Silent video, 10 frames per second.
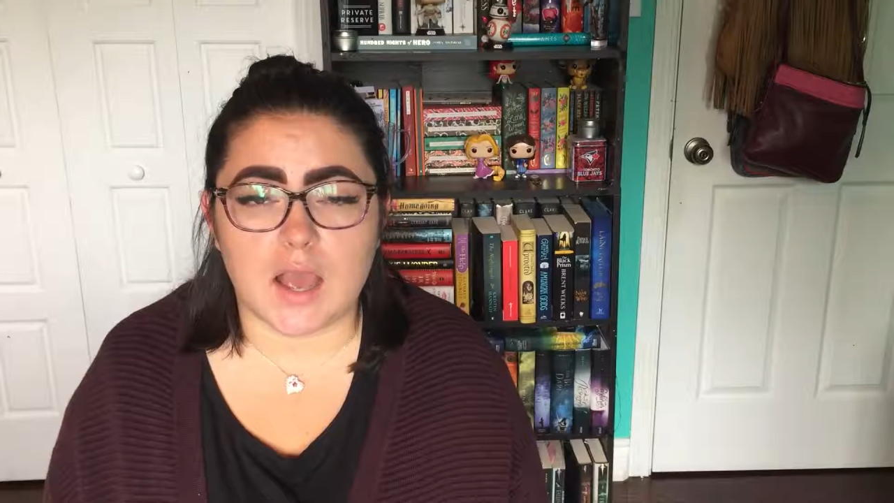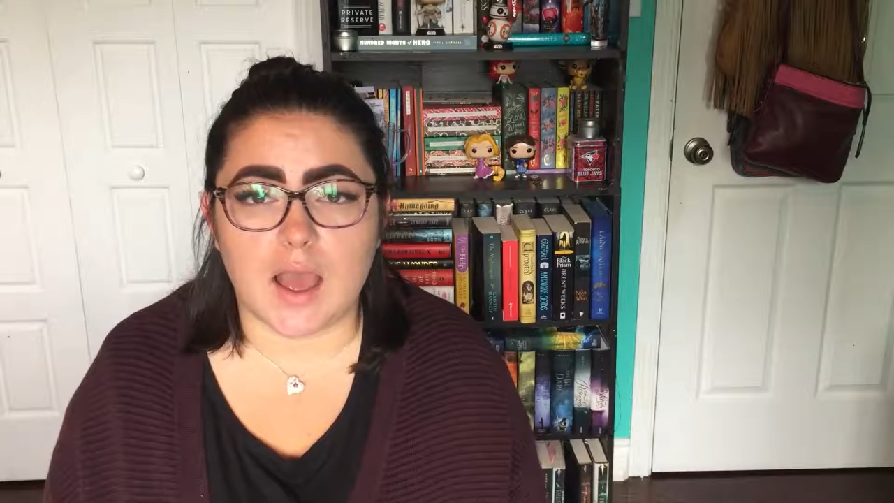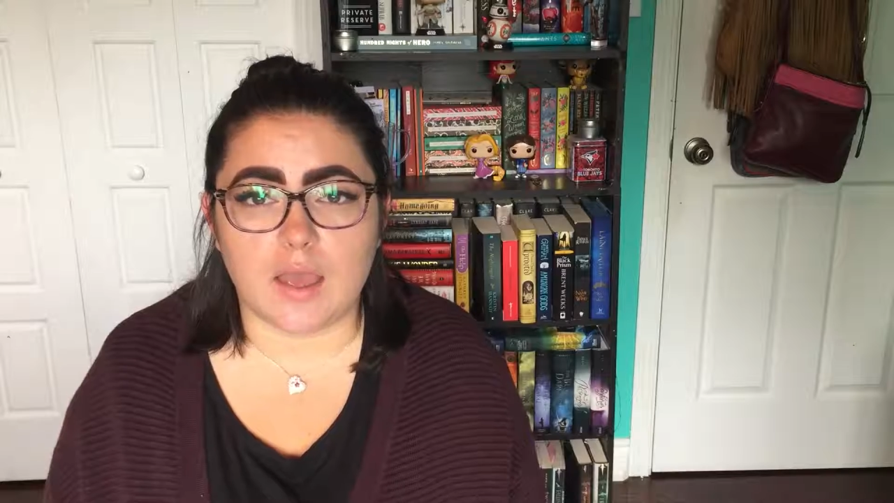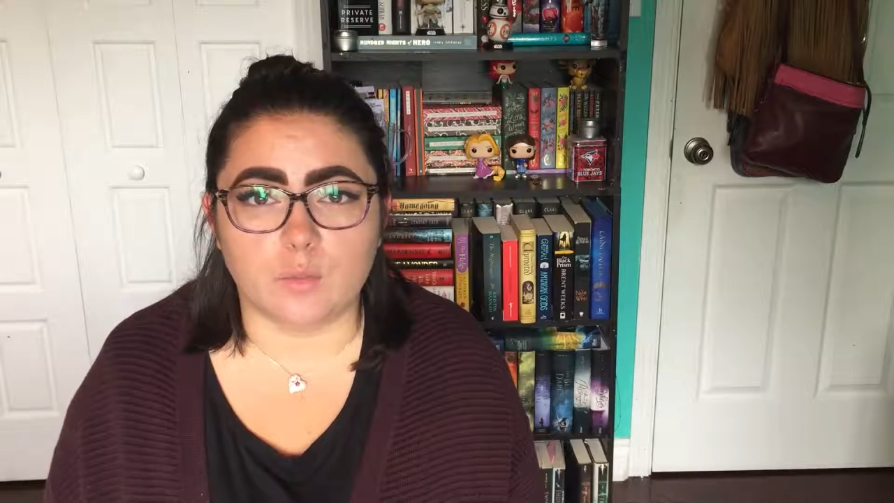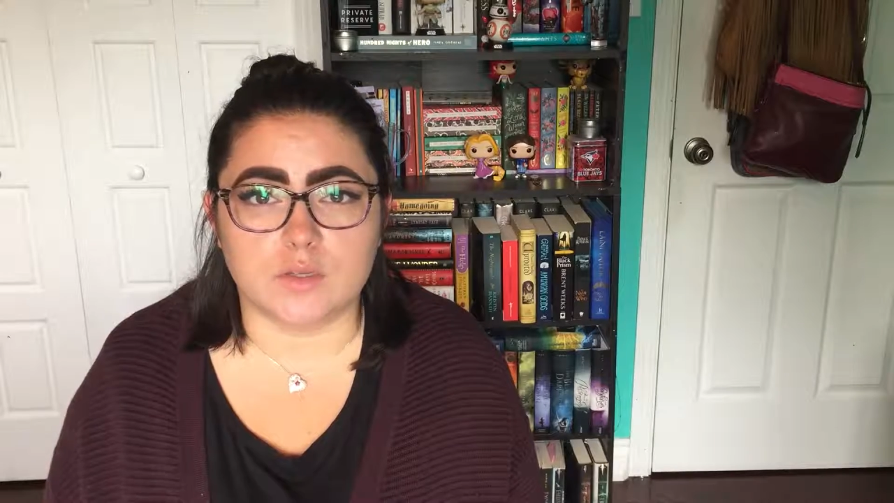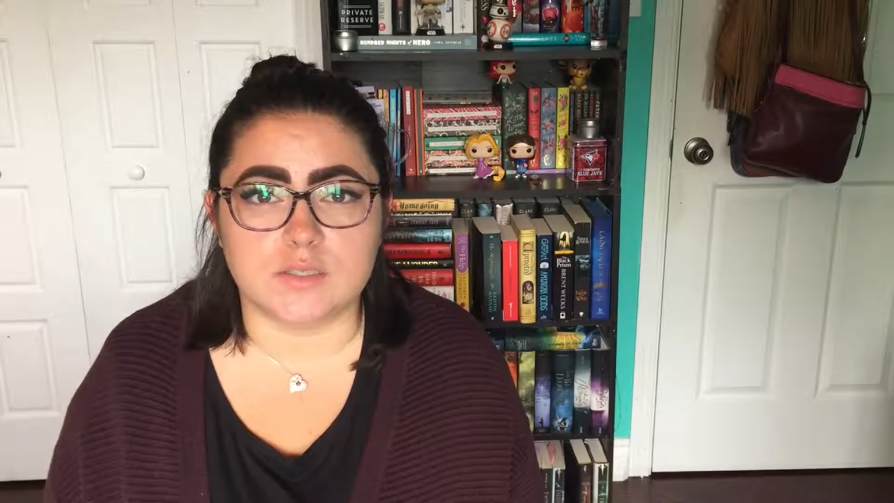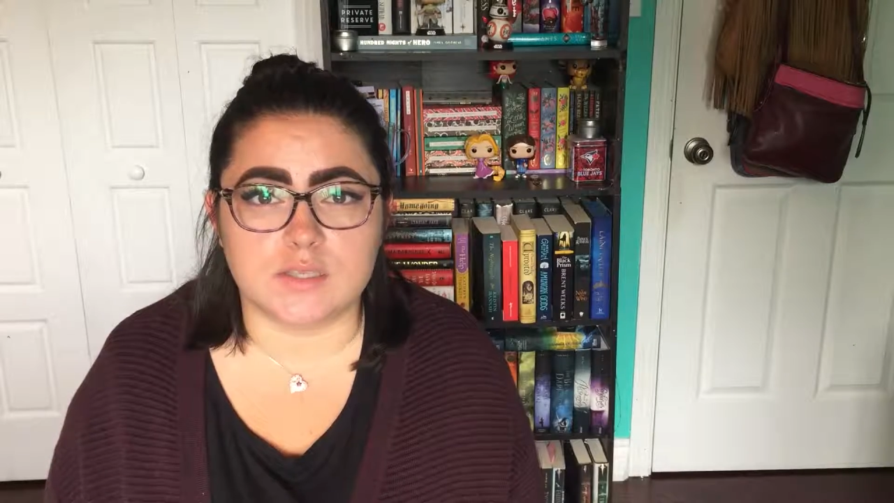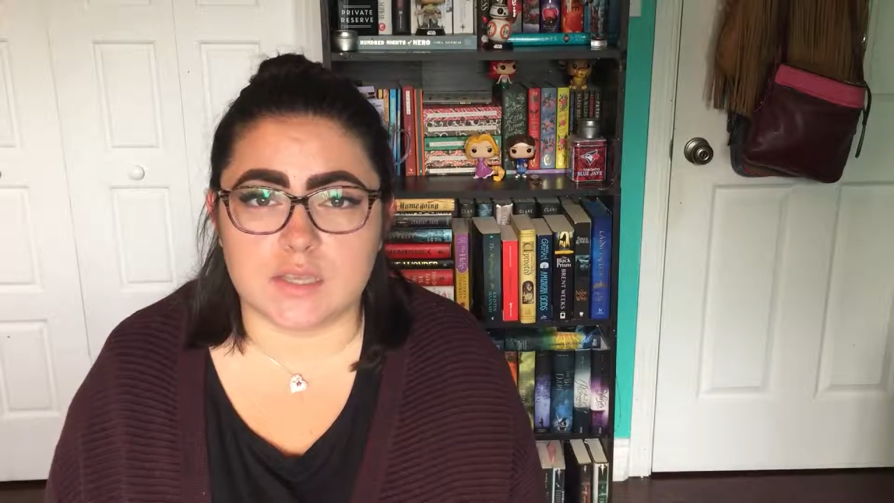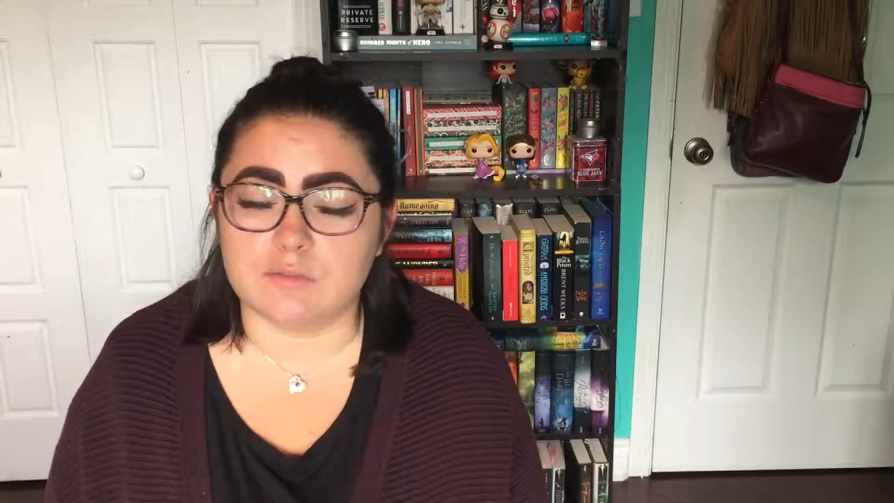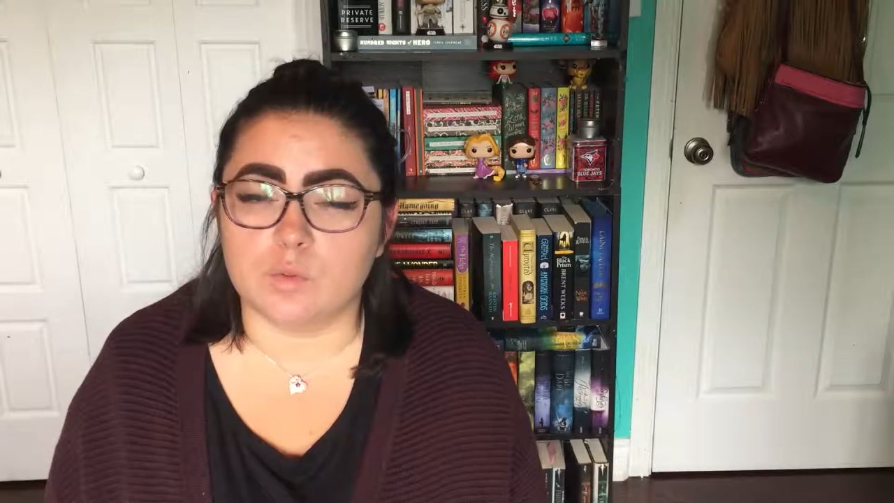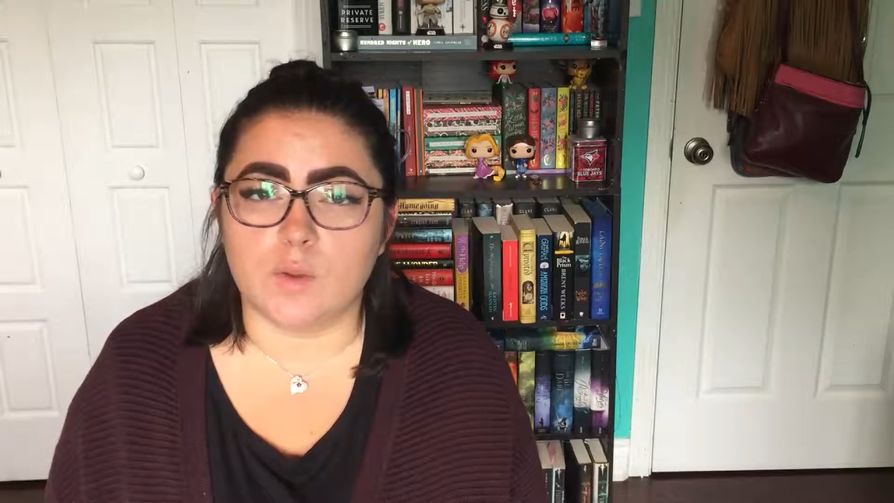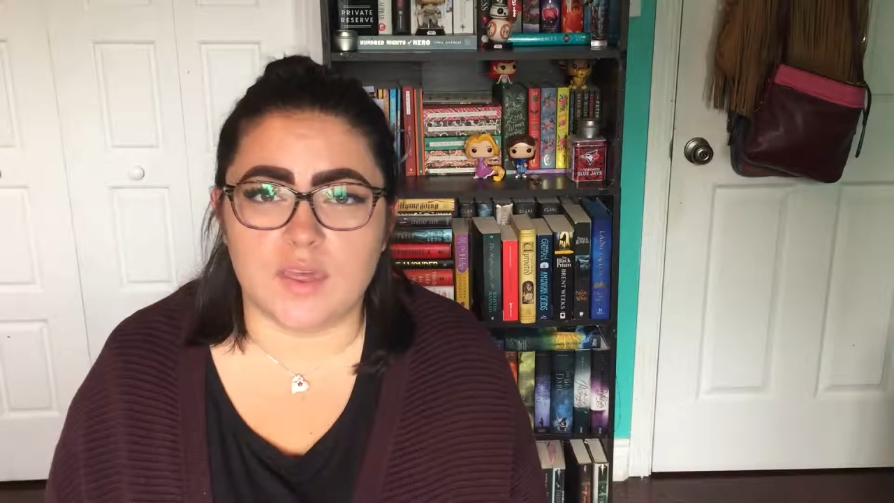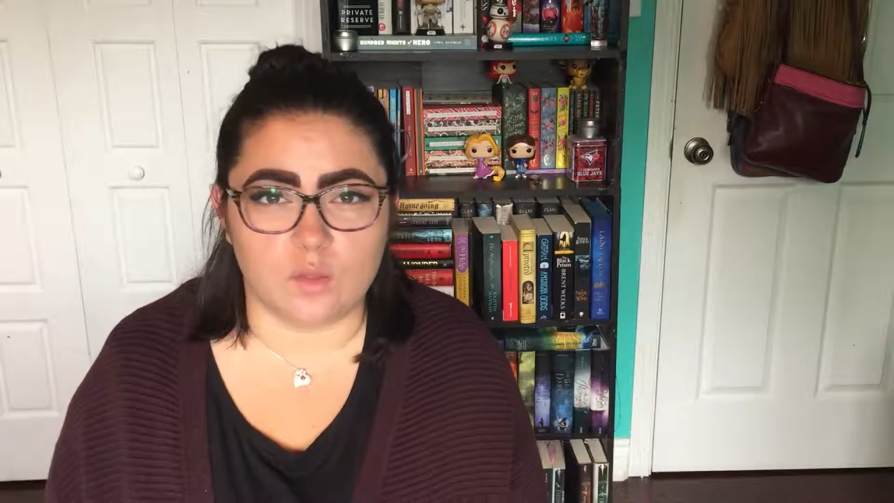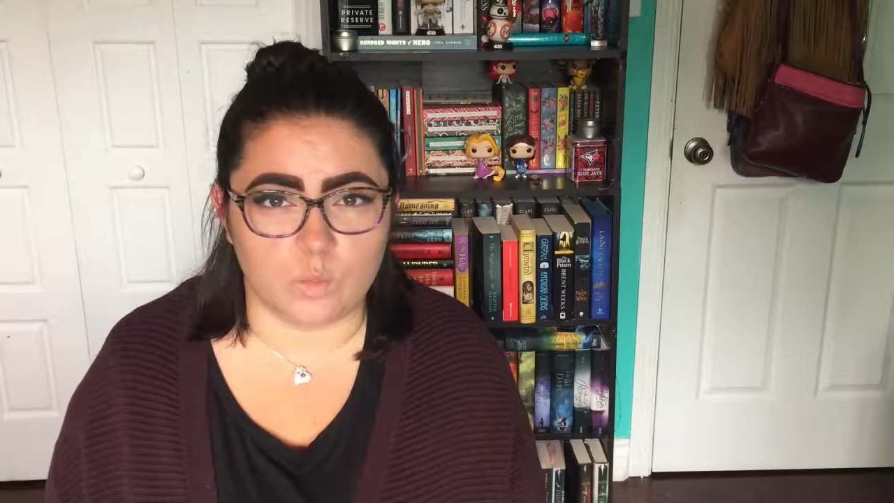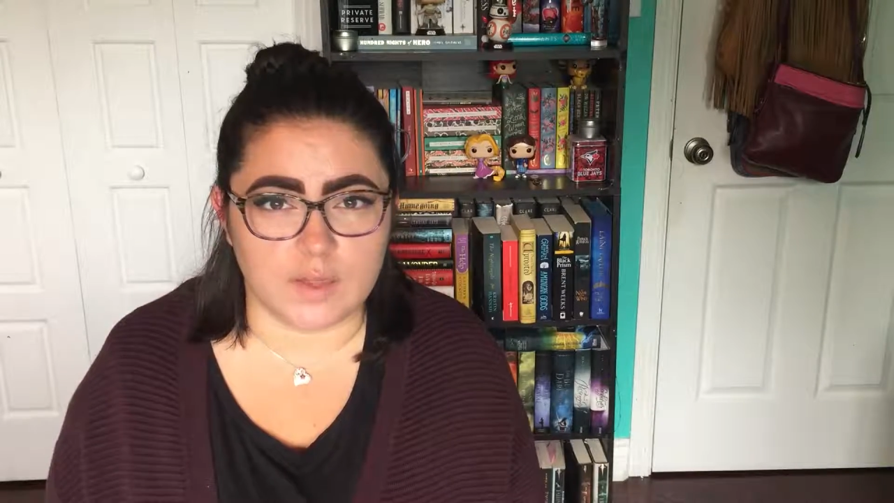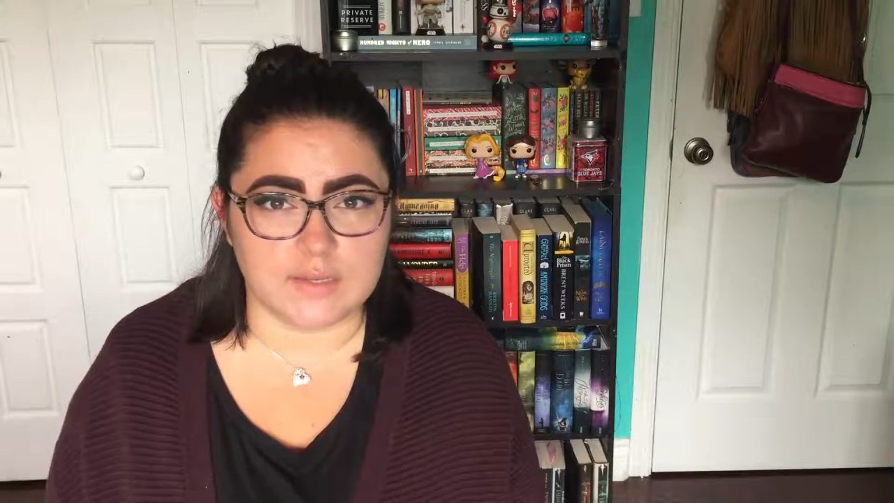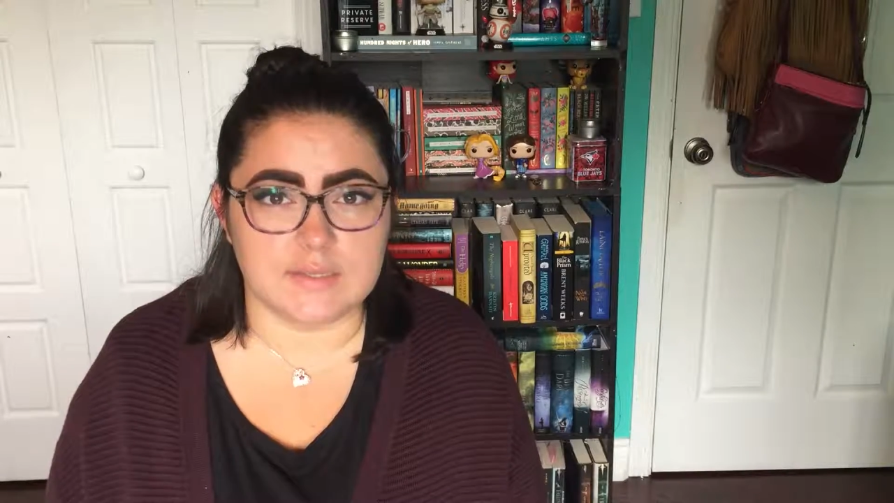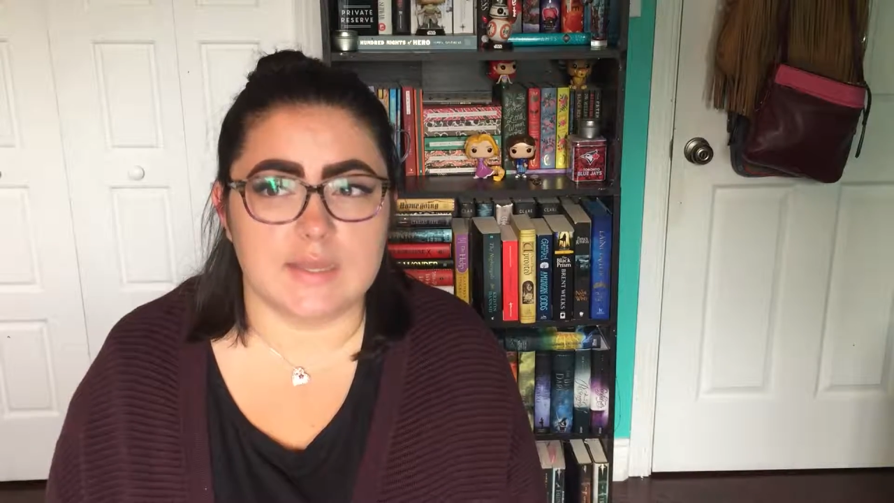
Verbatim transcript: I was to give away the ones